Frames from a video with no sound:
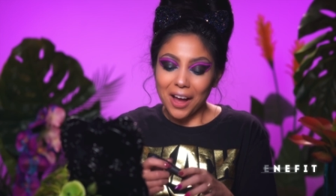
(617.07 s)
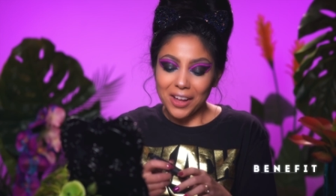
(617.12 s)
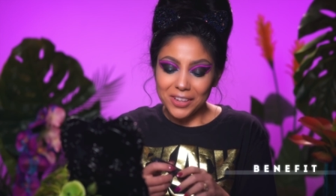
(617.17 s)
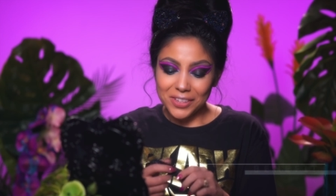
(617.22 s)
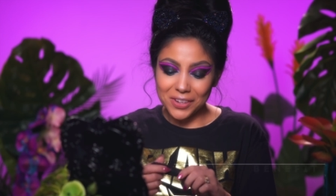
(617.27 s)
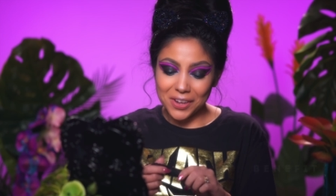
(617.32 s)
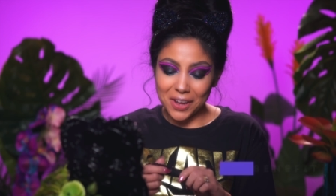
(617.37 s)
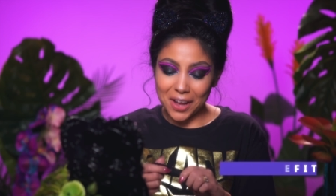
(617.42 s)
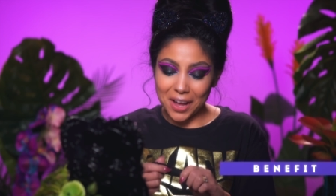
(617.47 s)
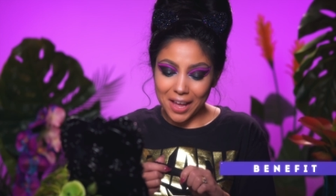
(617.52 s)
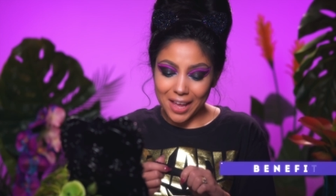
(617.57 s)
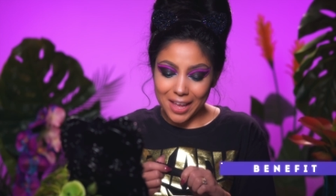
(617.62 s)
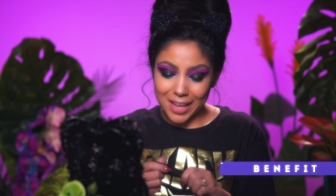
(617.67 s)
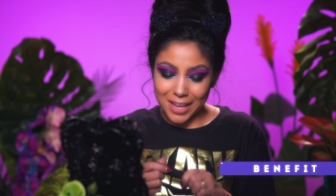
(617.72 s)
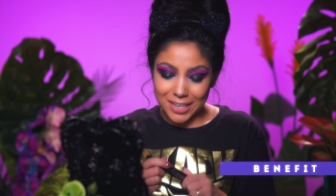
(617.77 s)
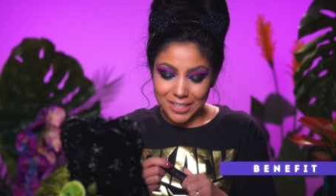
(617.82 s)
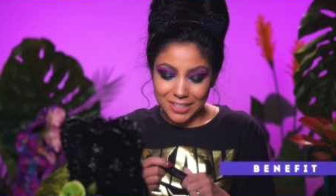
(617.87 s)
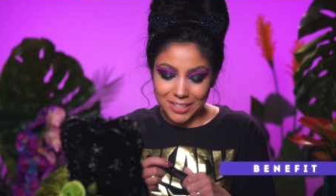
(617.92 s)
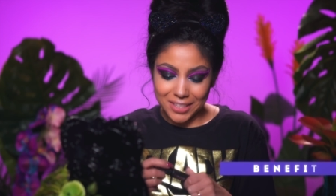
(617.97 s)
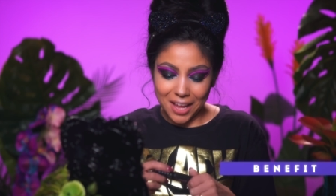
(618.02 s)
You
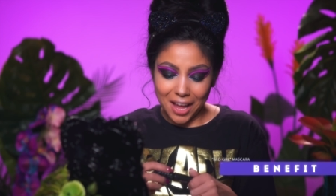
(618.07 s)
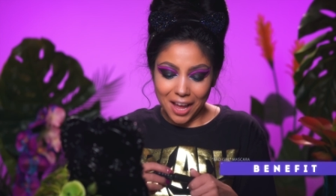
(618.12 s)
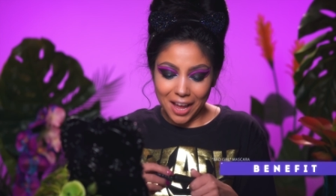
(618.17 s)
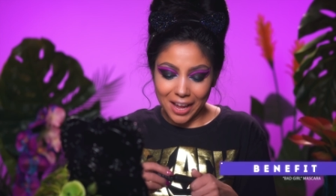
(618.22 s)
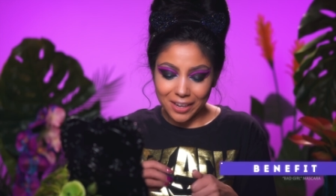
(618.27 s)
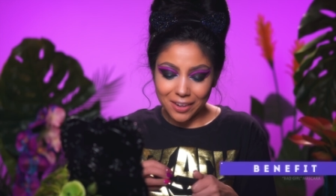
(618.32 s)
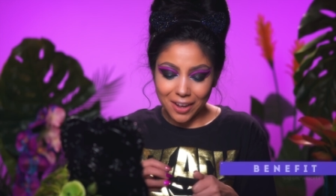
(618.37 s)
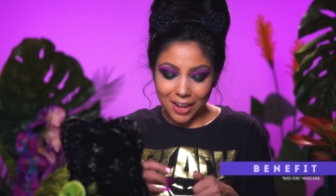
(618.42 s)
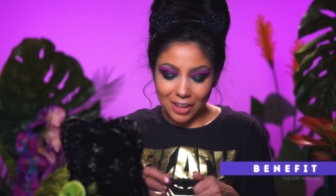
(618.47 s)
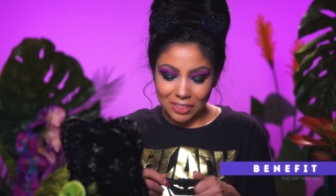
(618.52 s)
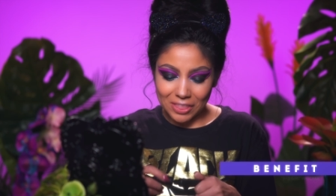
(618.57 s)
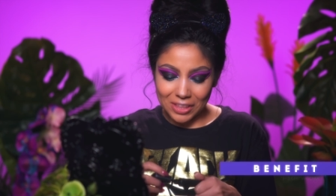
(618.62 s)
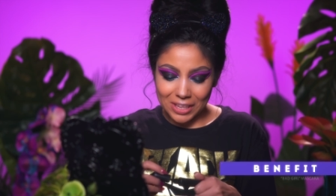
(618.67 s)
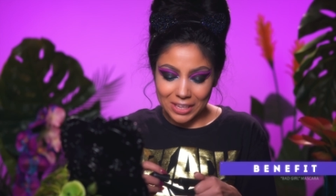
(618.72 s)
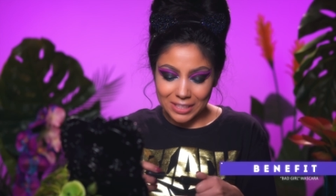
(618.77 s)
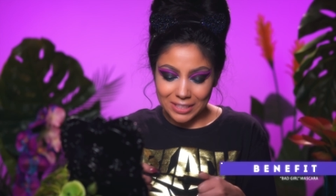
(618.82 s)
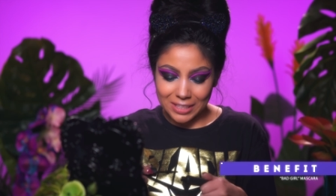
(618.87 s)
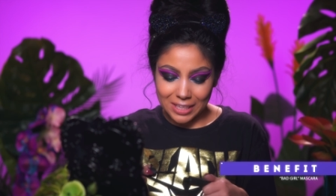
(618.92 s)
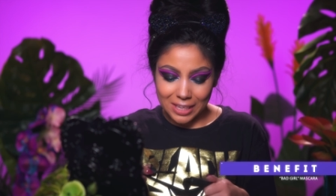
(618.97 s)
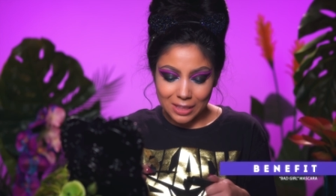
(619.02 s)
guys, I got
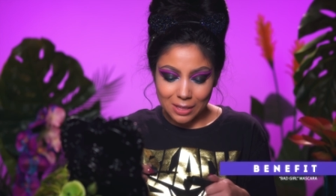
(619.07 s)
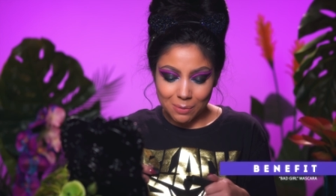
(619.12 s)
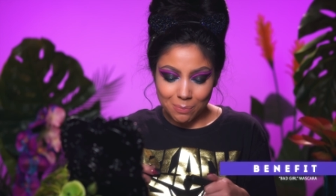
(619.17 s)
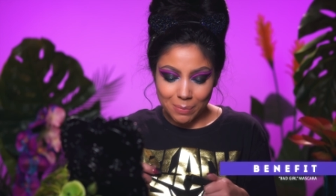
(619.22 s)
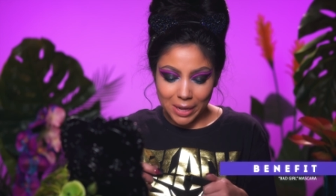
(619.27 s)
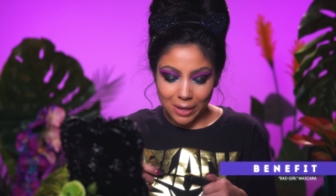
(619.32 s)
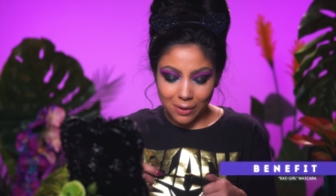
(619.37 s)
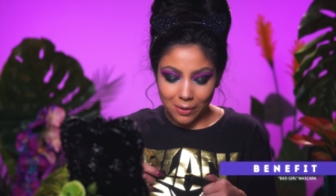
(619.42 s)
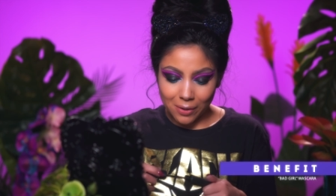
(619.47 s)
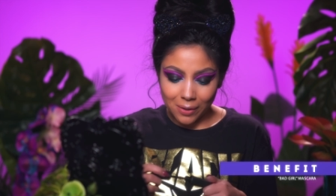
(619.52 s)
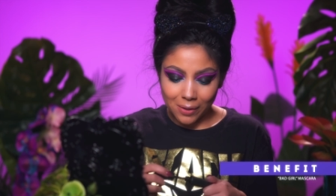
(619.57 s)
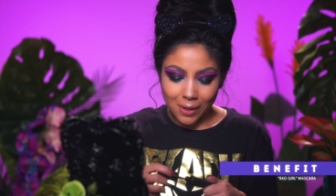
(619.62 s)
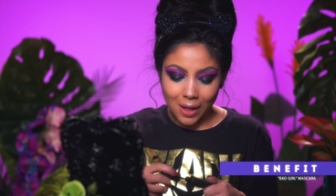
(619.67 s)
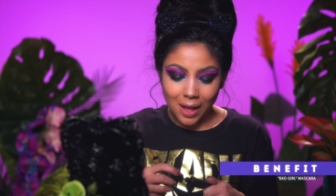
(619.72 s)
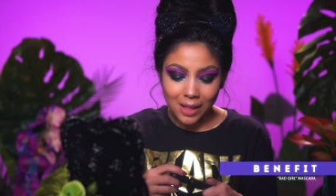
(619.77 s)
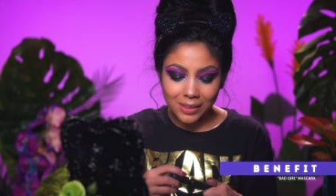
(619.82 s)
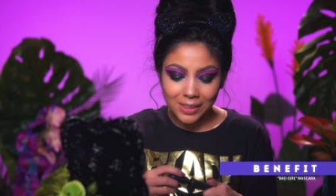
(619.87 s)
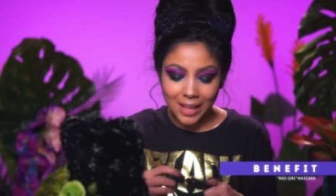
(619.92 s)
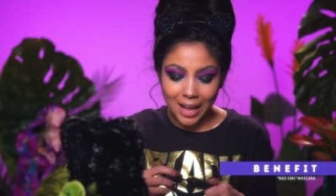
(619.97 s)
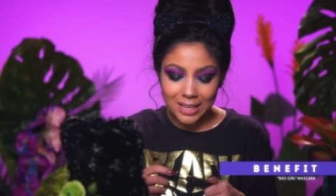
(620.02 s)
this in the mail
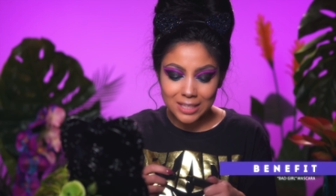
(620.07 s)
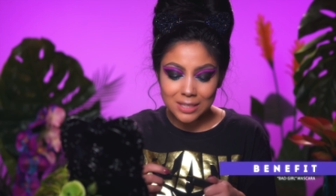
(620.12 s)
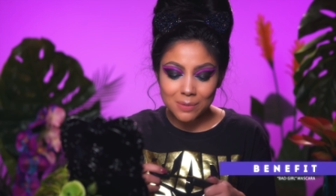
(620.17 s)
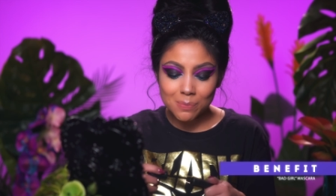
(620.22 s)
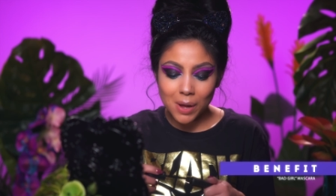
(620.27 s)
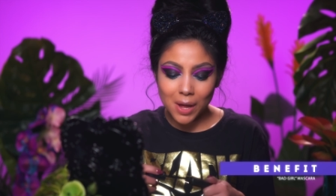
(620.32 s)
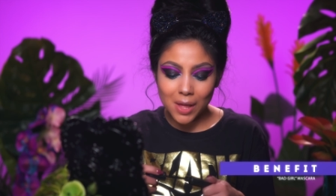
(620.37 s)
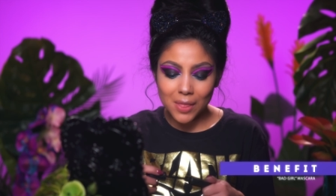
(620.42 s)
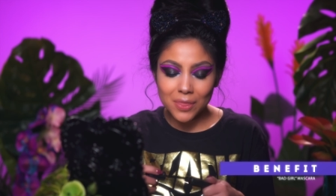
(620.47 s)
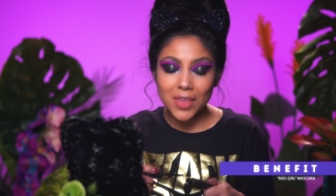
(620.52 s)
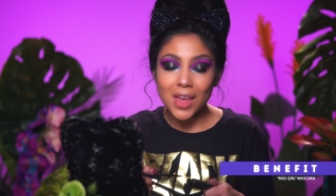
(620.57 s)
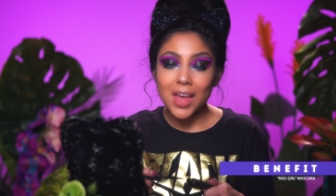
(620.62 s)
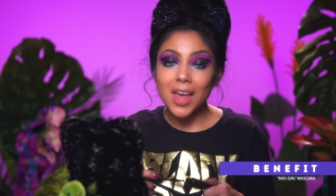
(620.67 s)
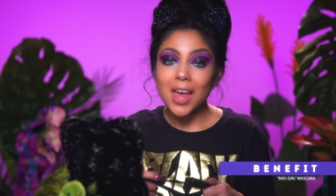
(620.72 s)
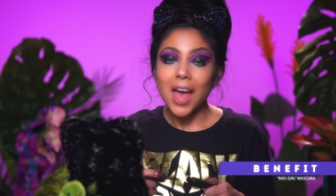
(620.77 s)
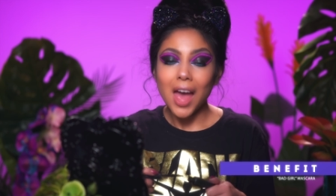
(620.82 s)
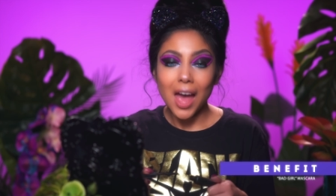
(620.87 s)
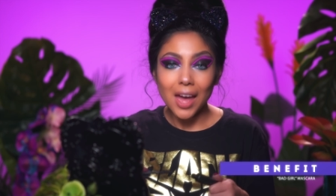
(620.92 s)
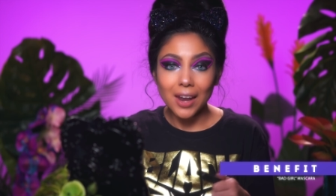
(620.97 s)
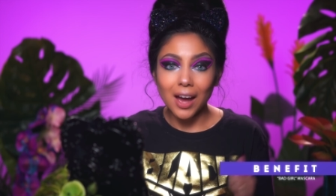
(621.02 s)
last month
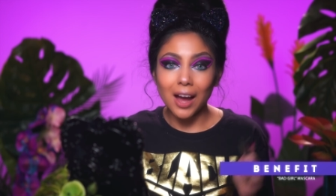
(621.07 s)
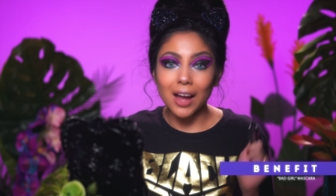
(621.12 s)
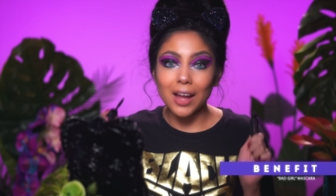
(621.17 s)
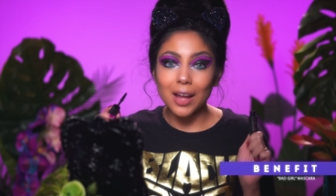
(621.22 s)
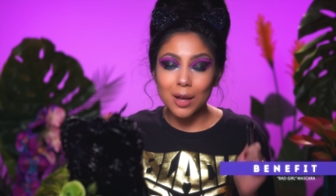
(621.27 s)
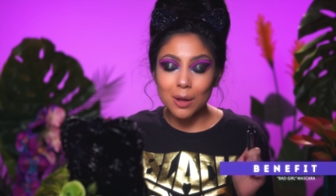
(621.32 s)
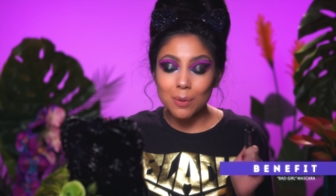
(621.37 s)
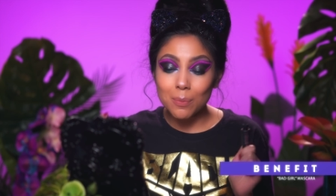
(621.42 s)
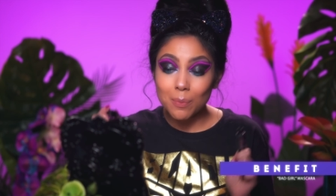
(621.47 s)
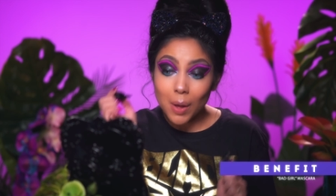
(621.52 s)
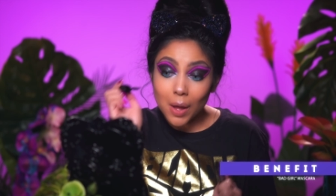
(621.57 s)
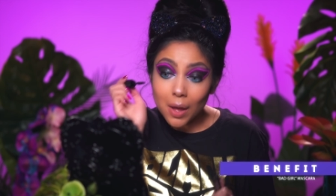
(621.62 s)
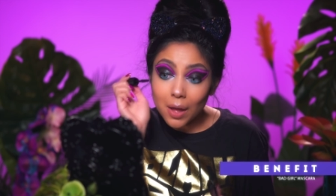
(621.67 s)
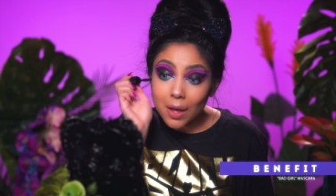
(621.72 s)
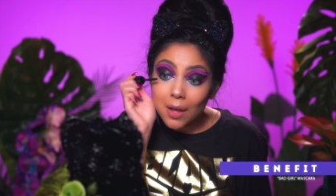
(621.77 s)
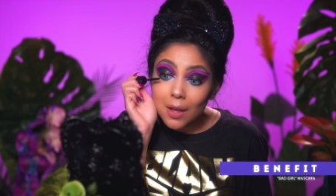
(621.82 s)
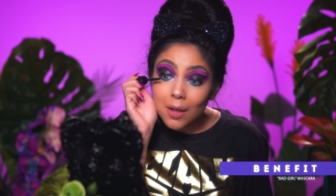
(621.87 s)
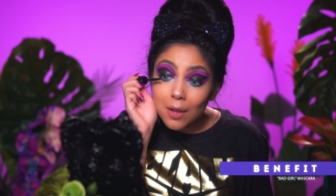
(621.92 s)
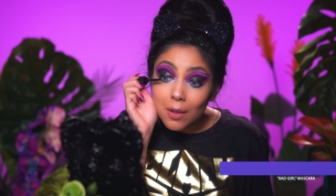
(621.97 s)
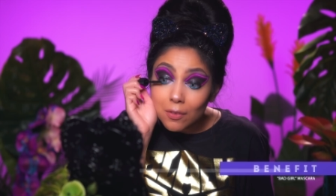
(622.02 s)
and I am
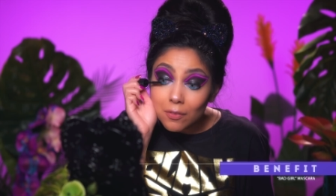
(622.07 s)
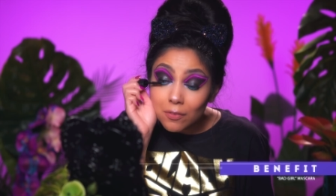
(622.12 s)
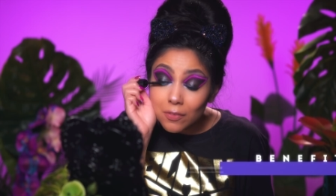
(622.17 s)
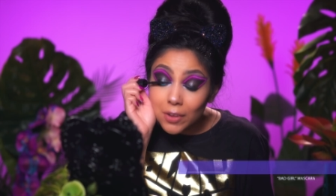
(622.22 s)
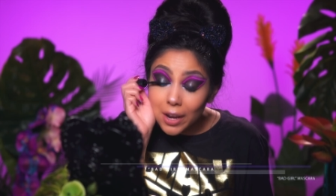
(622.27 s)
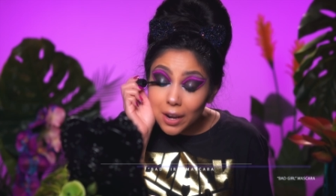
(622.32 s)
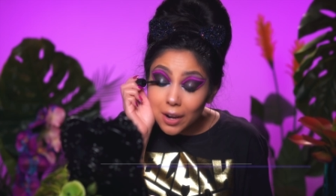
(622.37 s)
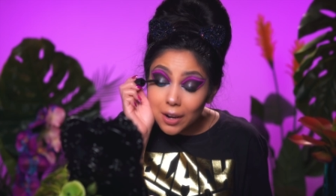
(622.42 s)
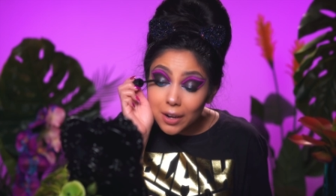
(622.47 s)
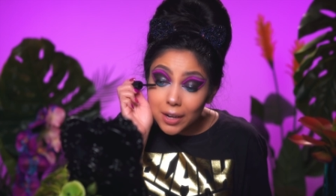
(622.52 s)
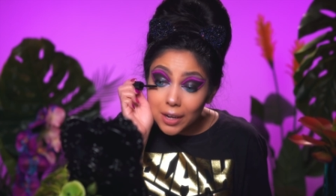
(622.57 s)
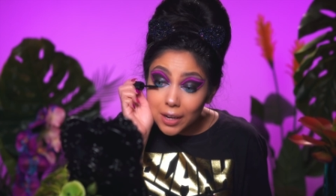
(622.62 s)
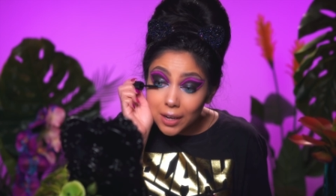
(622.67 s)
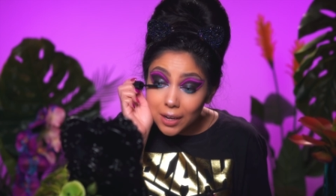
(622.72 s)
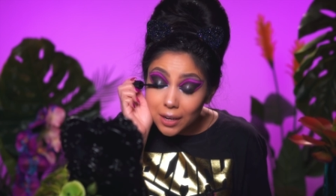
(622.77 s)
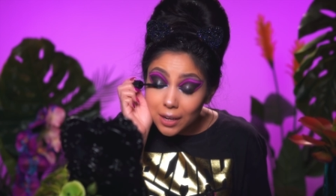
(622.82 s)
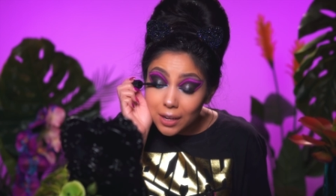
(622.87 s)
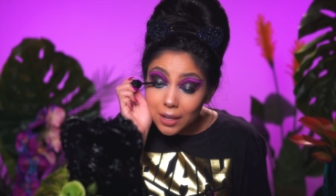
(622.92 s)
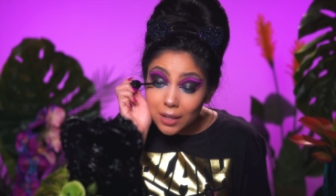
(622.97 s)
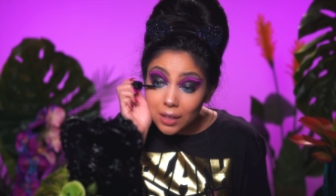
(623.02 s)

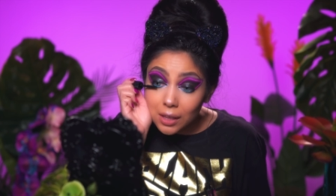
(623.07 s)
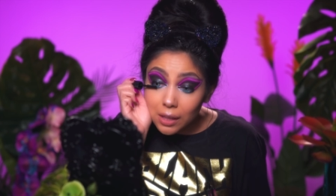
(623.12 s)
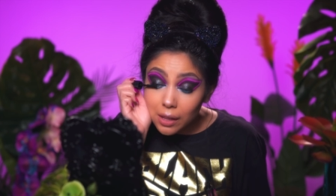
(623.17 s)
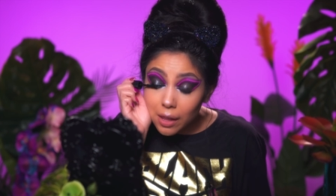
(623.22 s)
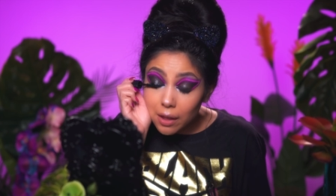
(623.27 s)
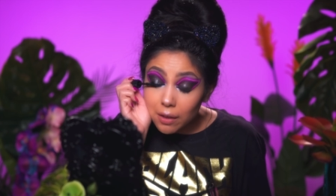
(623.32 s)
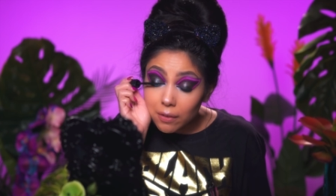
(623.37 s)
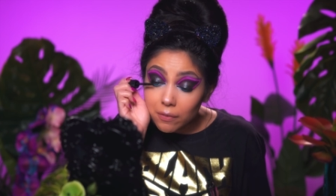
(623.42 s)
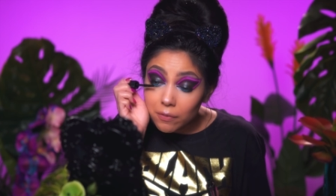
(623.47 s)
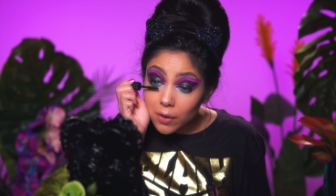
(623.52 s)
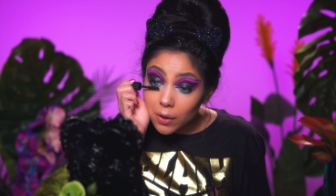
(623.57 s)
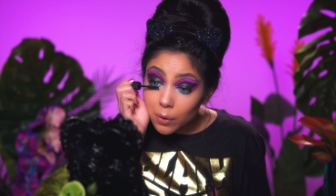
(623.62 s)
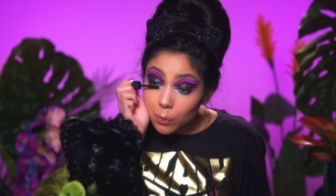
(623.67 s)
very in love